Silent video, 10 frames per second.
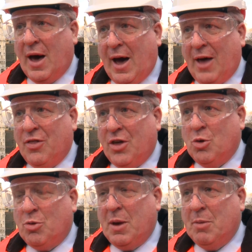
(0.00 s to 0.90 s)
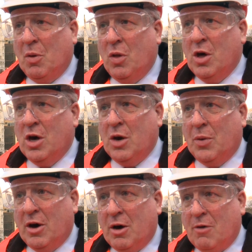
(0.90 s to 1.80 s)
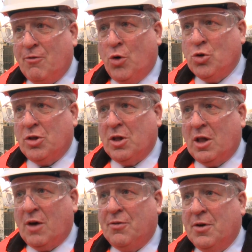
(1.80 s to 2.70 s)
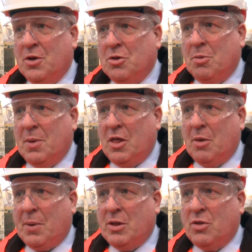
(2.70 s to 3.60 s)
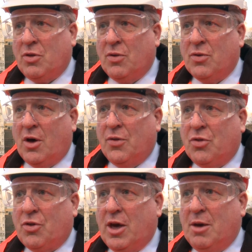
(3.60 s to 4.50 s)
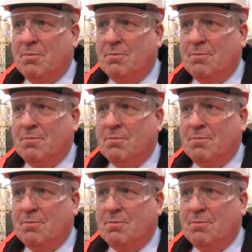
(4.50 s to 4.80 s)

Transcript: and those people who are fortunate enough to be the apprentices on this scheme.